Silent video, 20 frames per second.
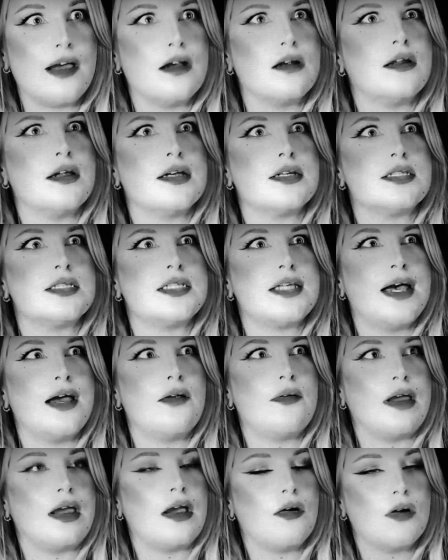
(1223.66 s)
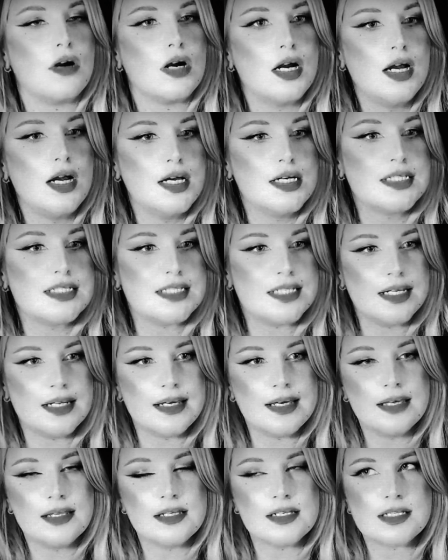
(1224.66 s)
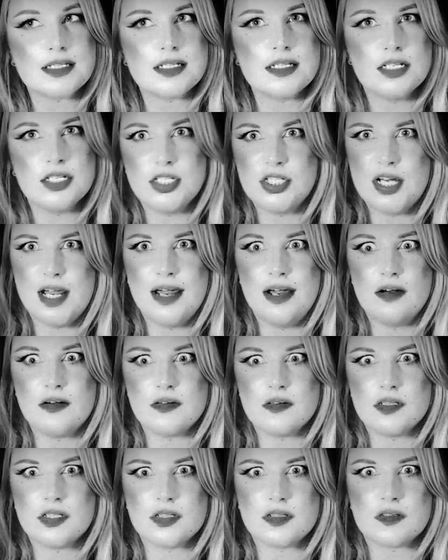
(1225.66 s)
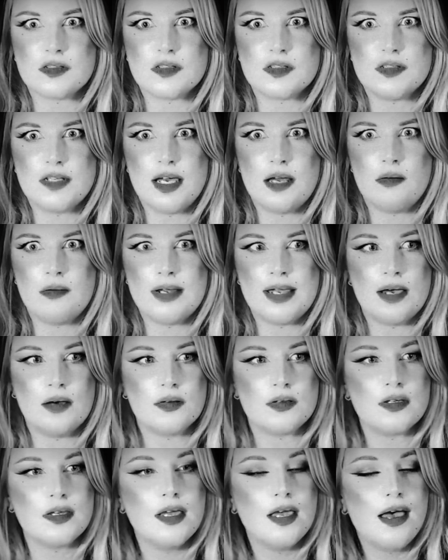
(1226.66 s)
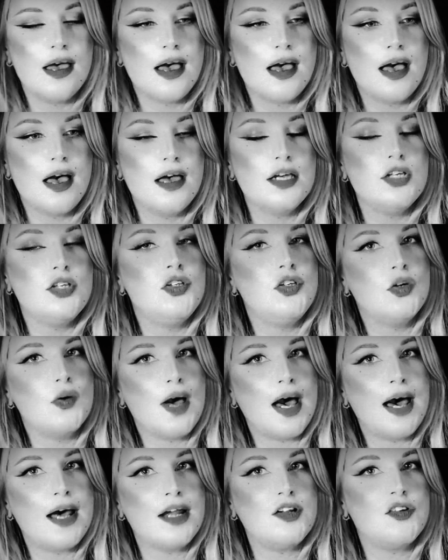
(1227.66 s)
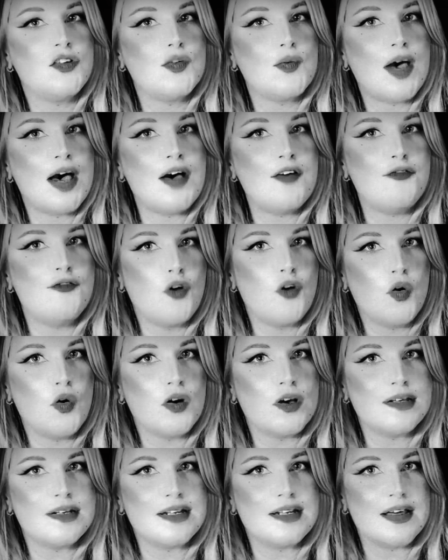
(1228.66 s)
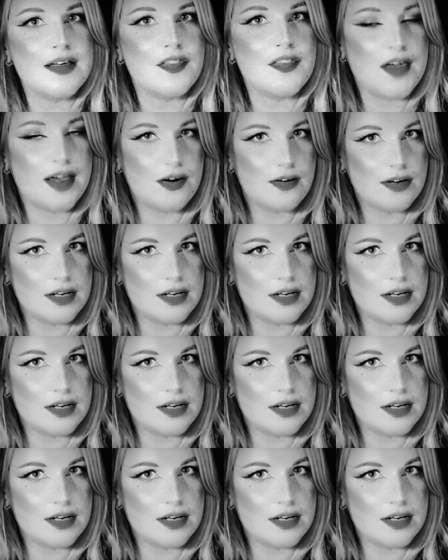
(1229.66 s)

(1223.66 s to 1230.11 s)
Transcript: like staring, or sitting in a chair, just staring out. You had to avoid their